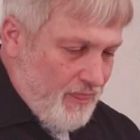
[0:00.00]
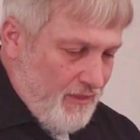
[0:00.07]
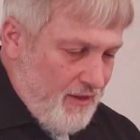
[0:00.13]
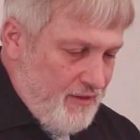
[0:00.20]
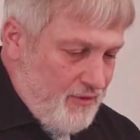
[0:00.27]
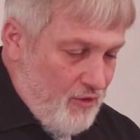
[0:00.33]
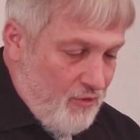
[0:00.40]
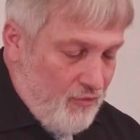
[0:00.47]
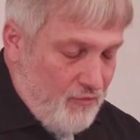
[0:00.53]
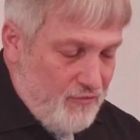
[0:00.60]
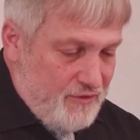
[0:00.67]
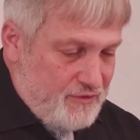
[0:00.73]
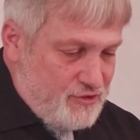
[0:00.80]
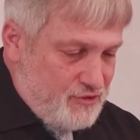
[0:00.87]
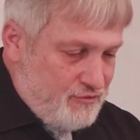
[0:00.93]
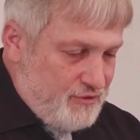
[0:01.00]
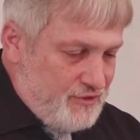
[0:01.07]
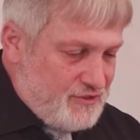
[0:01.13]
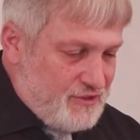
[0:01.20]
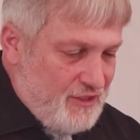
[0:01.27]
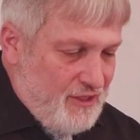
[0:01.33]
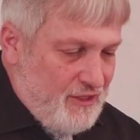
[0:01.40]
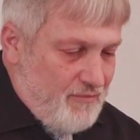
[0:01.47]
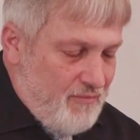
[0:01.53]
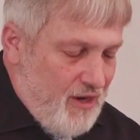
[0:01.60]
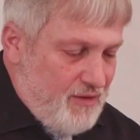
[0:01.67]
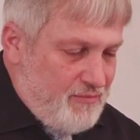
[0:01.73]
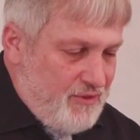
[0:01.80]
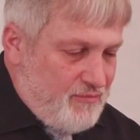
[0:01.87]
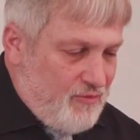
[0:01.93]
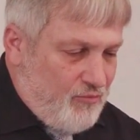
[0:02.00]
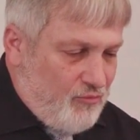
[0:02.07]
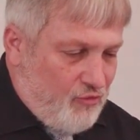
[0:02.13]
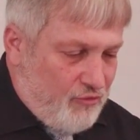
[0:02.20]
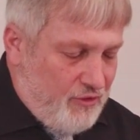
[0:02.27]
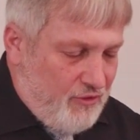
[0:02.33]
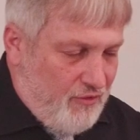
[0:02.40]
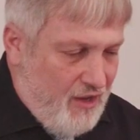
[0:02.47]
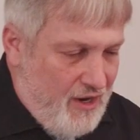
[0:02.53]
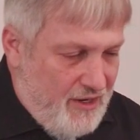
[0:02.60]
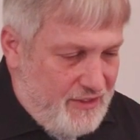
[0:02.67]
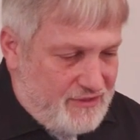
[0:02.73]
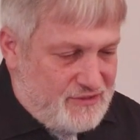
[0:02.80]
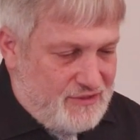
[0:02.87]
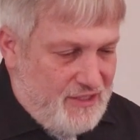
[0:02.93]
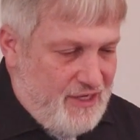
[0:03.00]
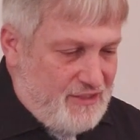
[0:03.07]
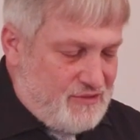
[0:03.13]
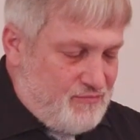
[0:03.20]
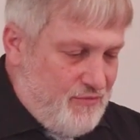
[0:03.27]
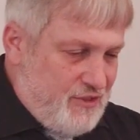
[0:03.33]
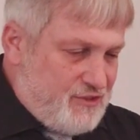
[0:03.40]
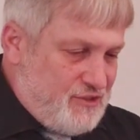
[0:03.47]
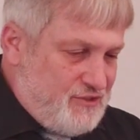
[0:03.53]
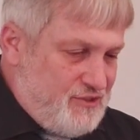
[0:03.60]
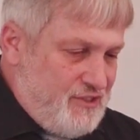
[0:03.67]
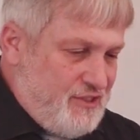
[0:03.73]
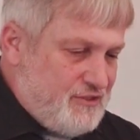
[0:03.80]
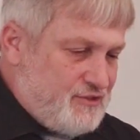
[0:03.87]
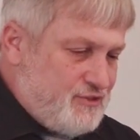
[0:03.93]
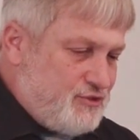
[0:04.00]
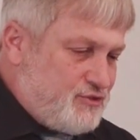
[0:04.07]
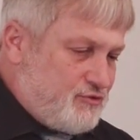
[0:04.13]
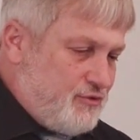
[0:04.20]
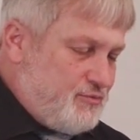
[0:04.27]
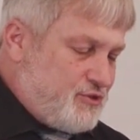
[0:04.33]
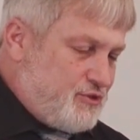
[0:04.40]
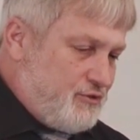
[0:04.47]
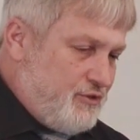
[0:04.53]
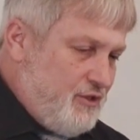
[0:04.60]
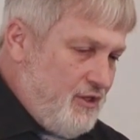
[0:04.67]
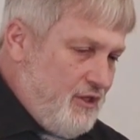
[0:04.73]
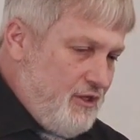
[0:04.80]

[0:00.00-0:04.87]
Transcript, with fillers: And oh, that Judas might be memorialized as much as he is in Scripture,